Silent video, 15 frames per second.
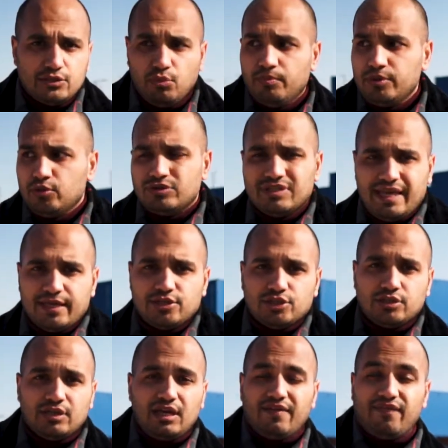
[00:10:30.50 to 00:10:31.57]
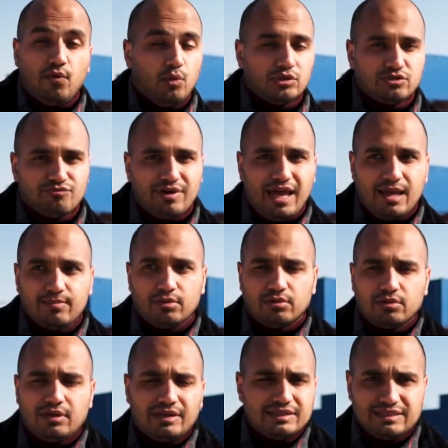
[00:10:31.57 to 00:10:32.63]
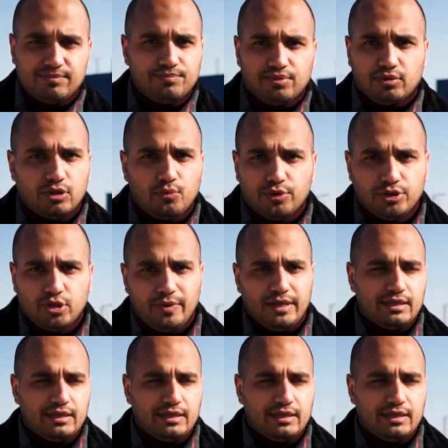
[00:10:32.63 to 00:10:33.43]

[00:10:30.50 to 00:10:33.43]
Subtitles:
wouldn't be using that engine if it wasn't reliable. Simple, they wouldn't do it.